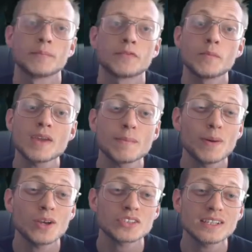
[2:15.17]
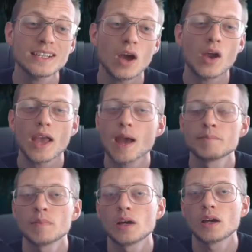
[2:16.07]
For me personally, I
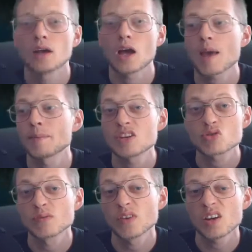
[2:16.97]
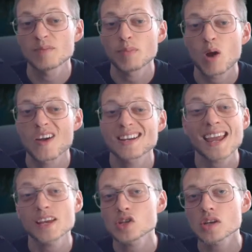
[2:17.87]
am an introvert by
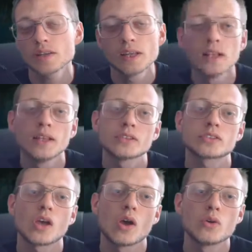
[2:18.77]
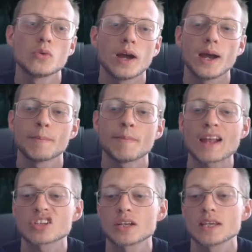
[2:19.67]
nature, so
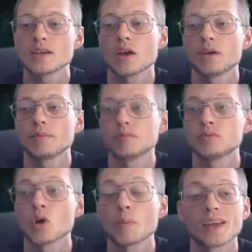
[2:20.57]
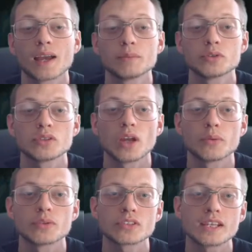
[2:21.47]
actually not being able to
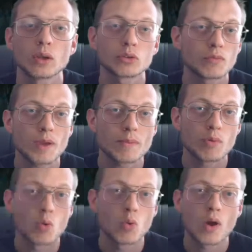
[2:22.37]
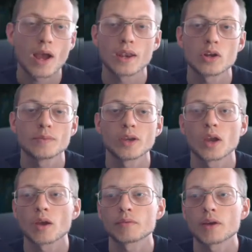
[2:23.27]
go and see lots of people and only
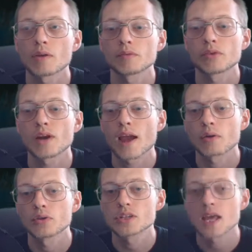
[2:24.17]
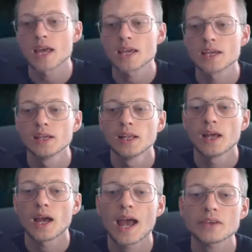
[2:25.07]
being out for an hour a day
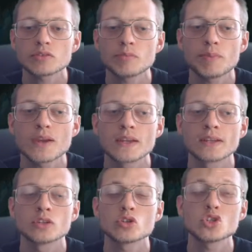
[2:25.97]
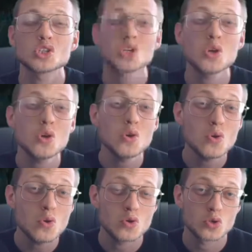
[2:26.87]
hasn't been
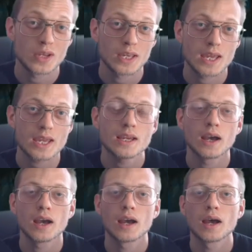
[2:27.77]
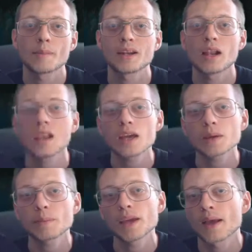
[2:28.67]
too tricky. I mean, I
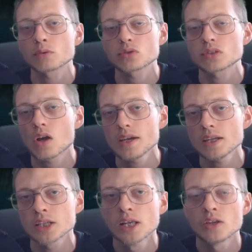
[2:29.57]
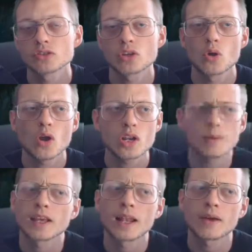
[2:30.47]
like being outside, so only
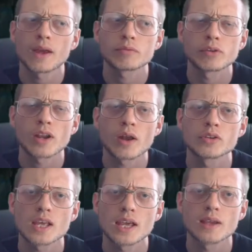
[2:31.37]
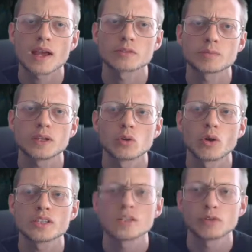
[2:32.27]
being allowed out for an hour a day has been
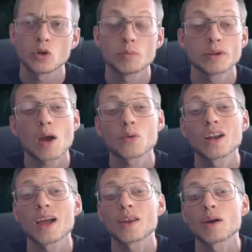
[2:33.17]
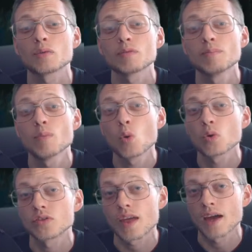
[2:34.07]
quite difficult, but now we're allowed out for
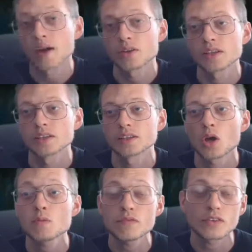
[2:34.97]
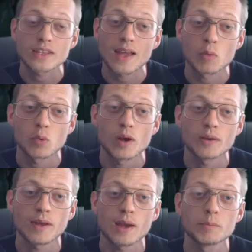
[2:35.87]
more than that. I think hopefully that will
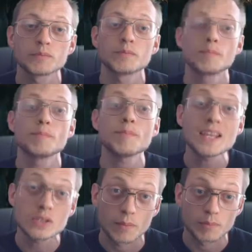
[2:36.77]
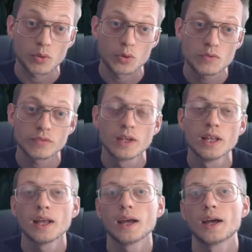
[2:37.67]
help me to improve
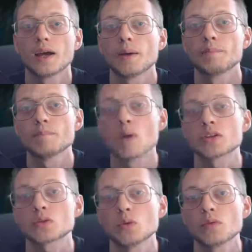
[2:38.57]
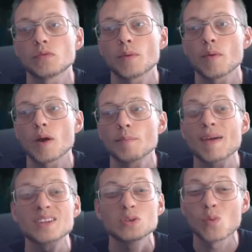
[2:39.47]
my sort of
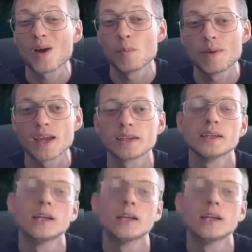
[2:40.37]
mental well-being.